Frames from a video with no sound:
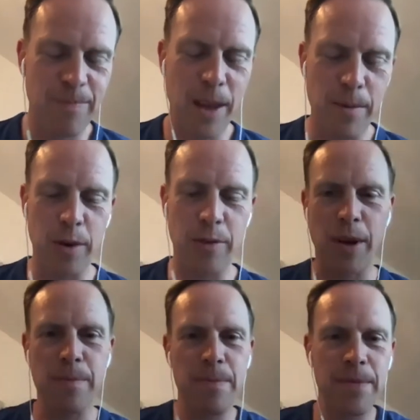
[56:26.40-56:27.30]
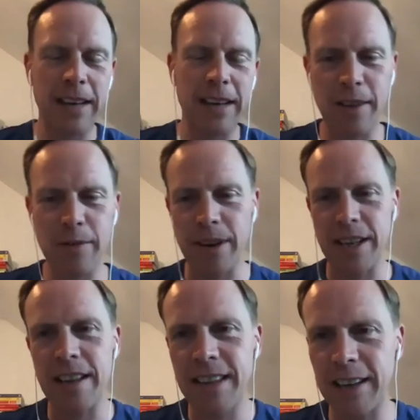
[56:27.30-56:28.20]
Beautiful. Thanks a lot,
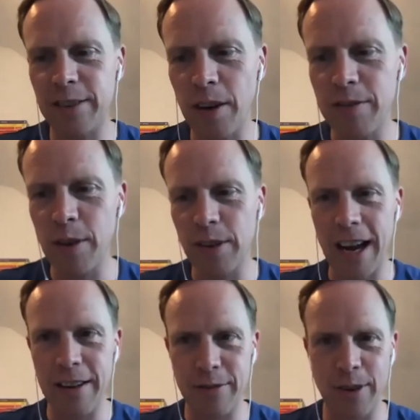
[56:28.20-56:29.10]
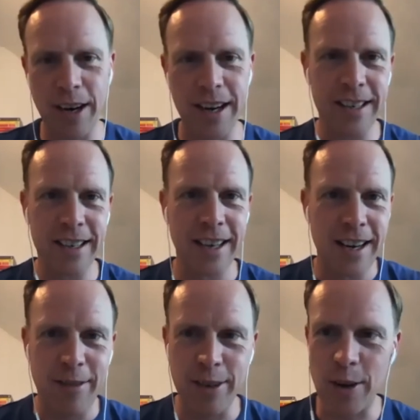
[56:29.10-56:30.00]
Wendy. And thanks to all of you on the line for
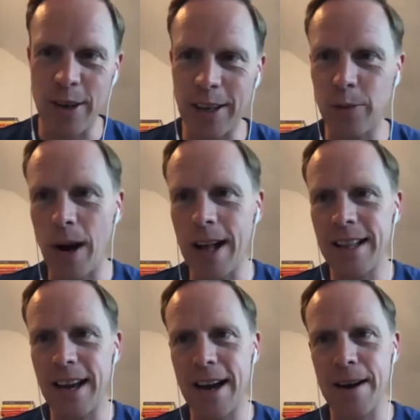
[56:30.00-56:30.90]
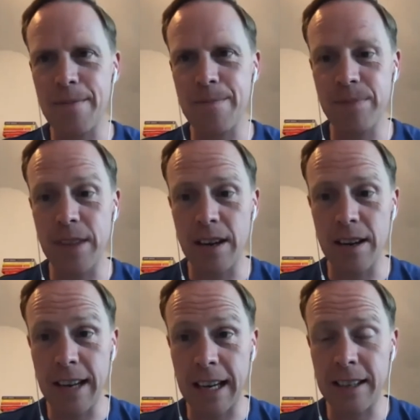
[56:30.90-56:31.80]
joining as well. The
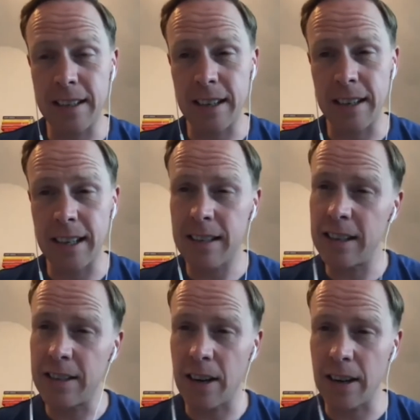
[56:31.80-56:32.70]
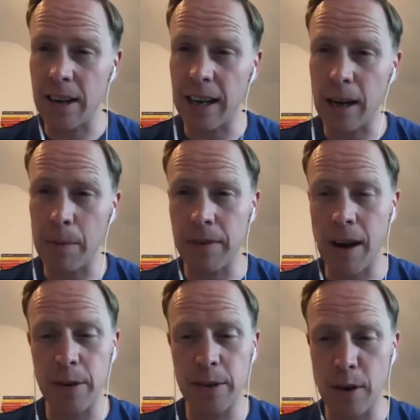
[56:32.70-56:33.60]
next session is actually starting in a couple of
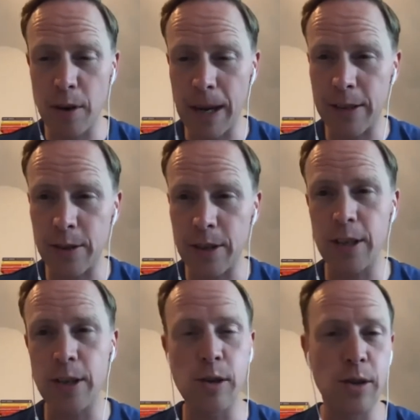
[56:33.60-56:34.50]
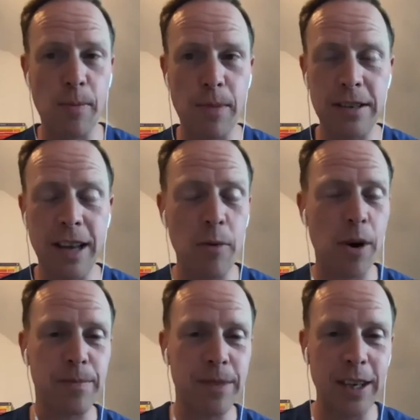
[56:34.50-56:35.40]
hours, so make sure that you don't miss that
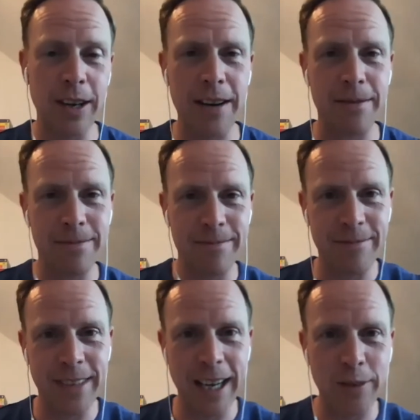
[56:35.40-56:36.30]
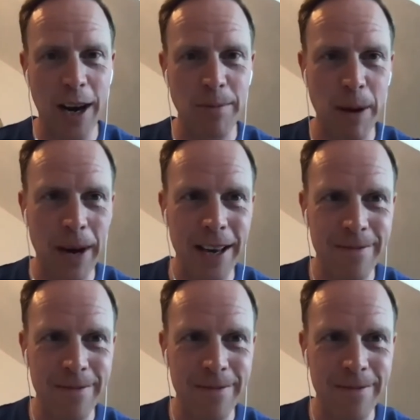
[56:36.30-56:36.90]
one. See you there. Thanks for now. Bye-bye.